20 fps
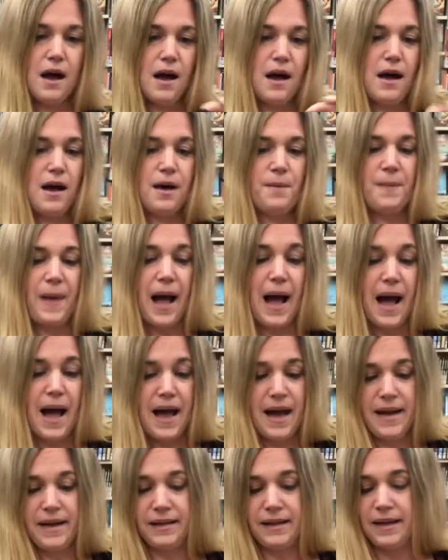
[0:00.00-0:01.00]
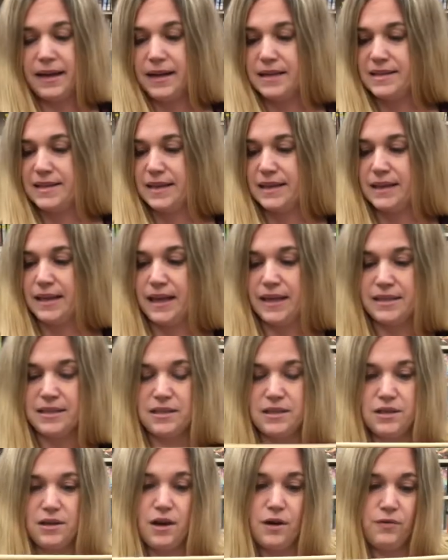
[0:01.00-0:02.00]
I, like I said, liked
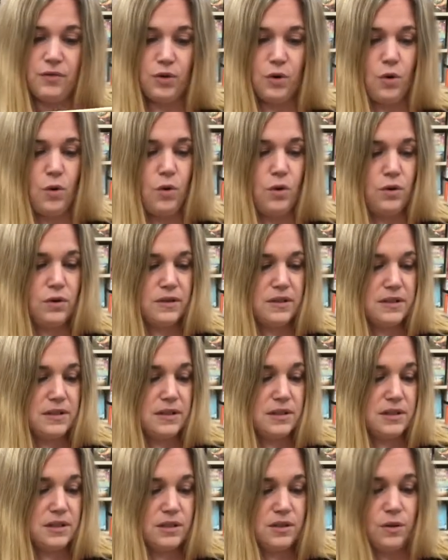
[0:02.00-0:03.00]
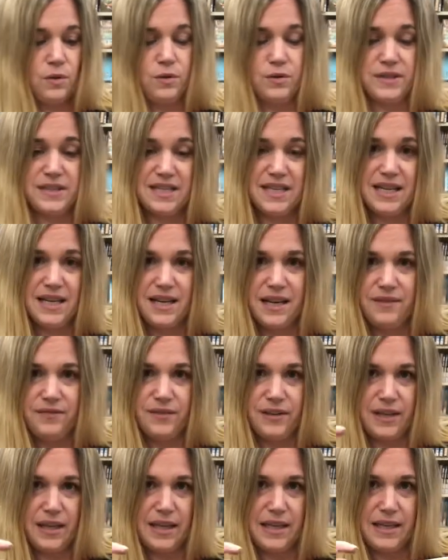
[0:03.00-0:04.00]
to cover the whole stick. I
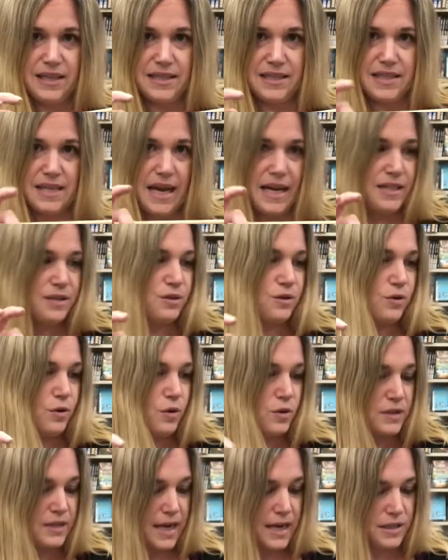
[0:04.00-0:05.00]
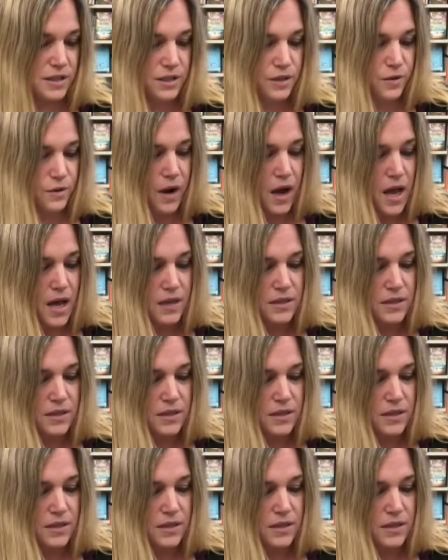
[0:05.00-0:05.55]
feel like it's nicer to hold on to.